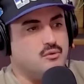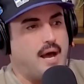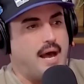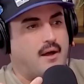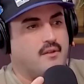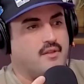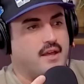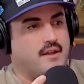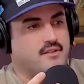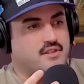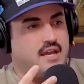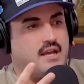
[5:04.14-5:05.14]
how they
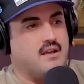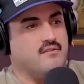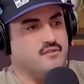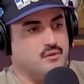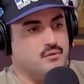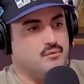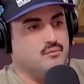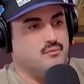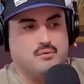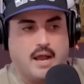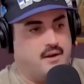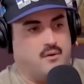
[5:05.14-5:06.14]
think of you
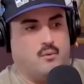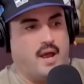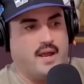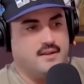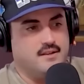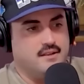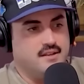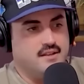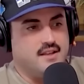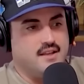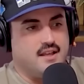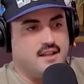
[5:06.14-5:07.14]
right away.
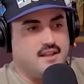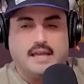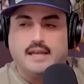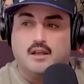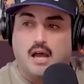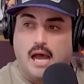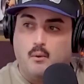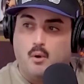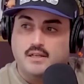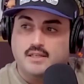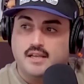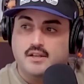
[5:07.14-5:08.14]
Okay. Like I like
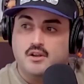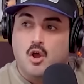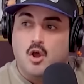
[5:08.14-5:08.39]
walked I in, did.